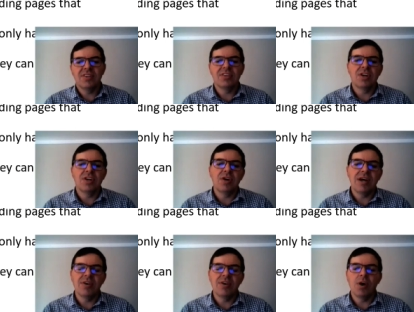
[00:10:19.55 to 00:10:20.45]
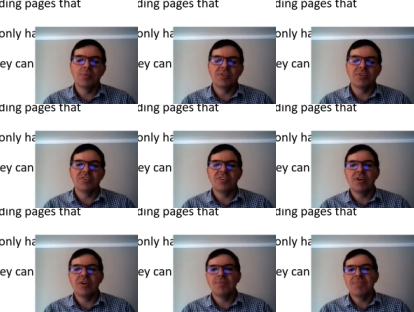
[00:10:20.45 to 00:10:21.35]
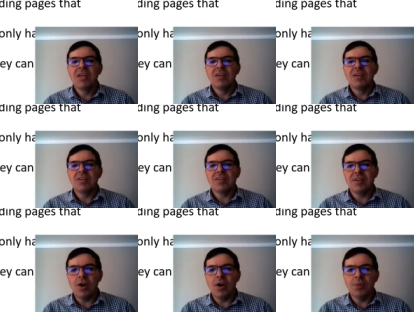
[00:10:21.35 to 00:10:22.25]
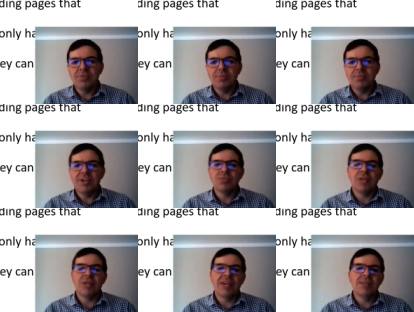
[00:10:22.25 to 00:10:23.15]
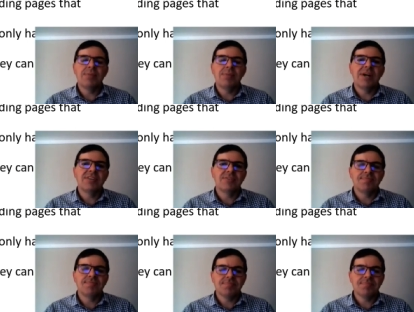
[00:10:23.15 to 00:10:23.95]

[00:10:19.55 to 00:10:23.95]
There are no other options. So uh, the opt-in page or landing page